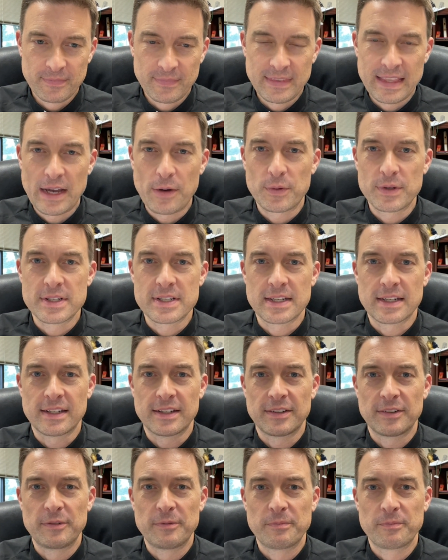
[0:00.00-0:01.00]
That was
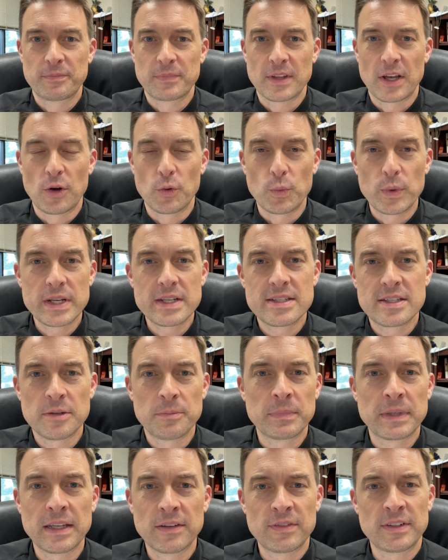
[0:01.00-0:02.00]
a
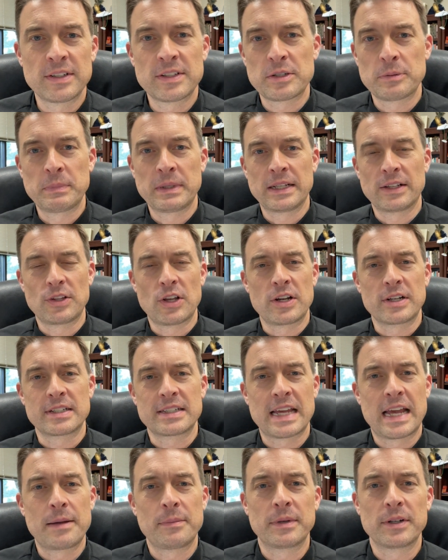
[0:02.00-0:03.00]
wisdom given to me a long
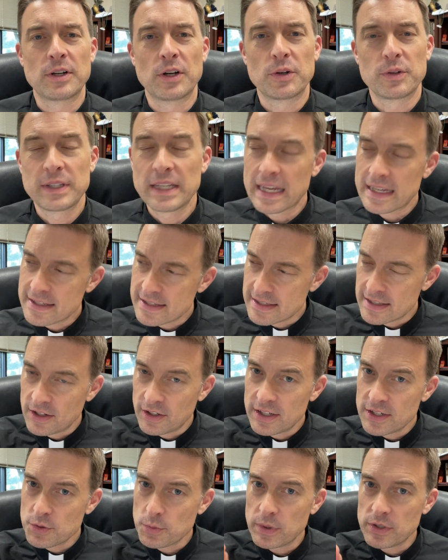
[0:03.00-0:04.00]
time ago. Yes,
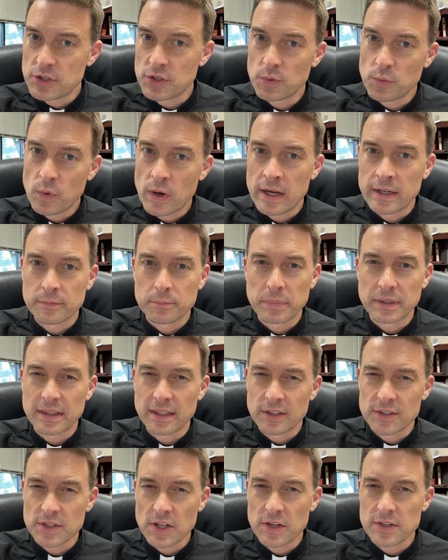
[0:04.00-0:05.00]
there is what you want, but
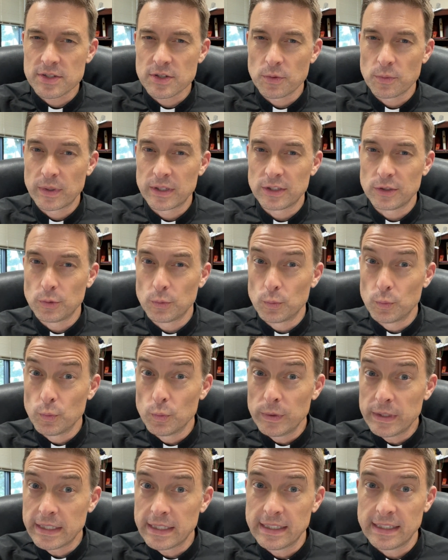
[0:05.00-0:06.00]
there's also what you
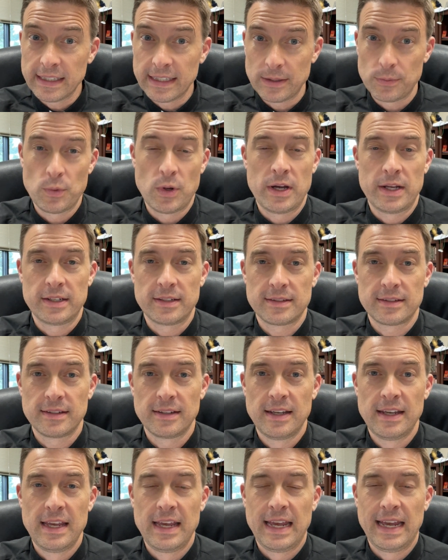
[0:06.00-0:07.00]
really want.
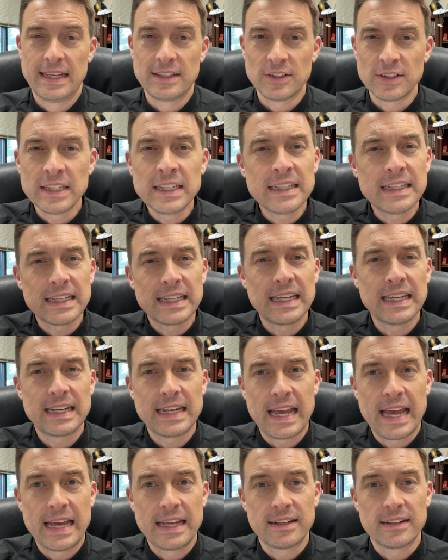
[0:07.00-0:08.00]
And you need to get
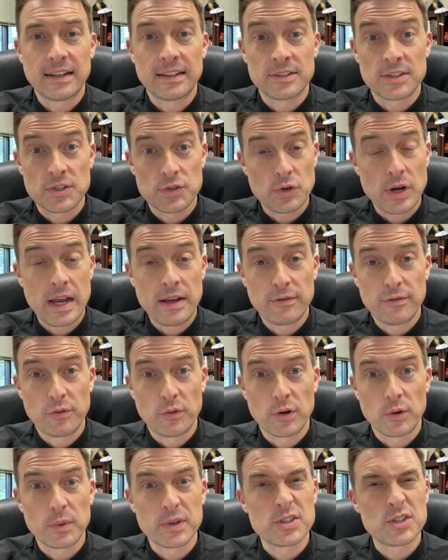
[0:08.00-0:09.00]
at and strive
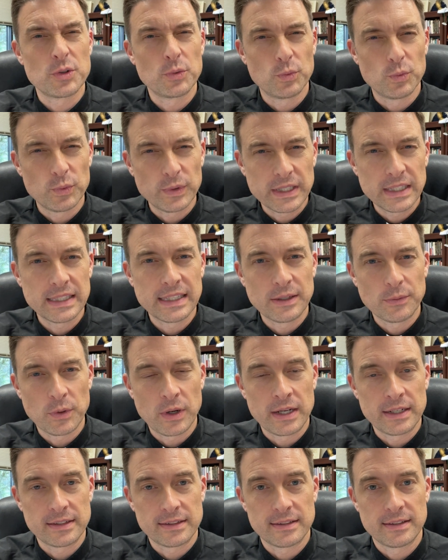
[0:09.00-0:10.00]
for what you really
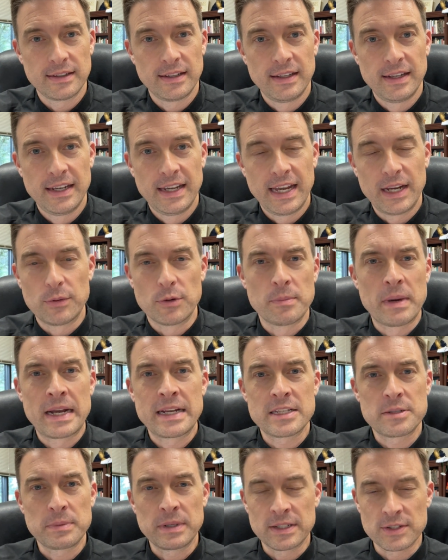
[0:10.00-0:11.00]
want. It
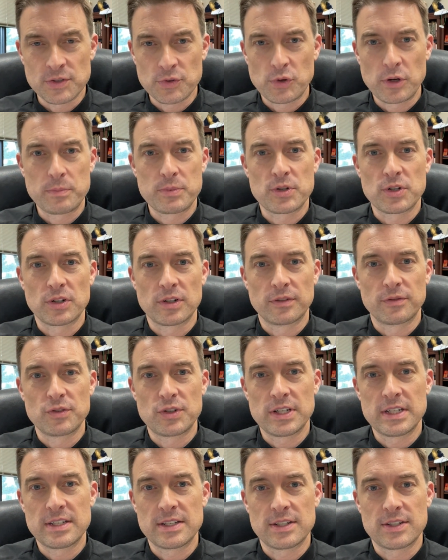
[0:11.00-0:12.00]
reminds me in scripture of
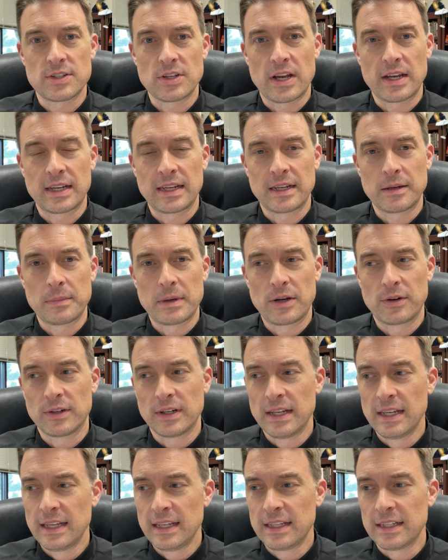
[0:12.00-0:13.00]
Jesus talking about,
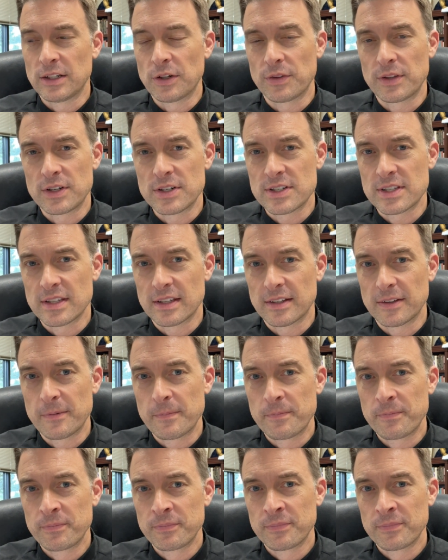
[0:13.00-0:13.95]
you know, there's the